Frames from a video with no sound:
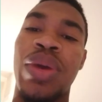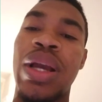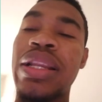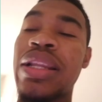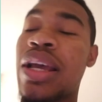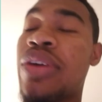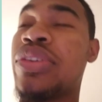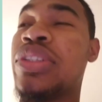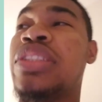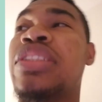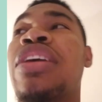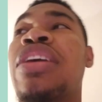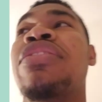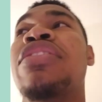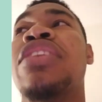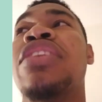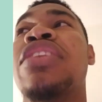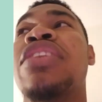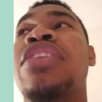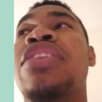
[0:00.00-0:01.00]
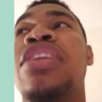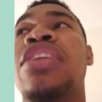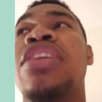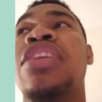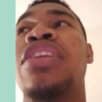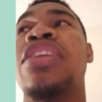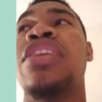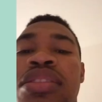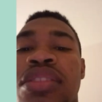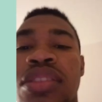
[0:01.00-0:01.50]
Oh, it's 7 o'clock.
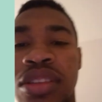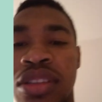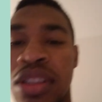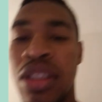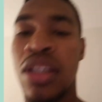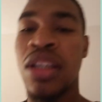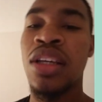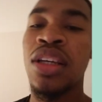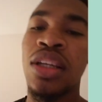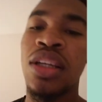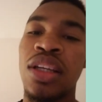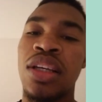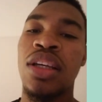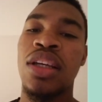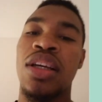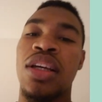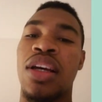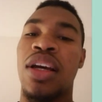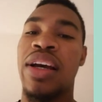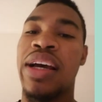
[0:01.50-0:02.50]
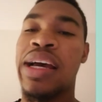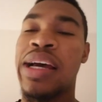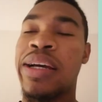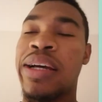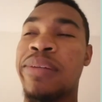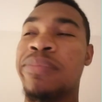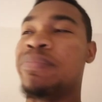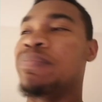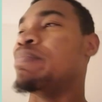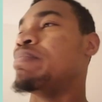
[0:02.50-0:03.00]

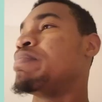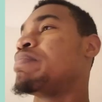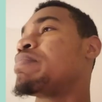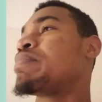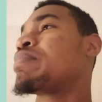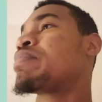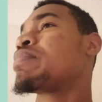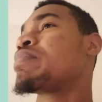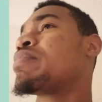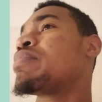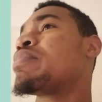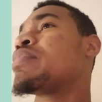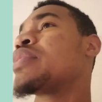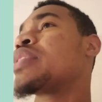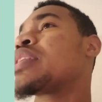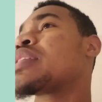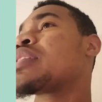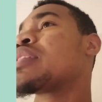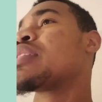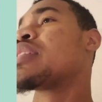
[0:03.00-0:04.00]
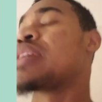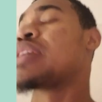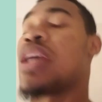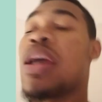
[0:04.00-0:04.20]
Um, I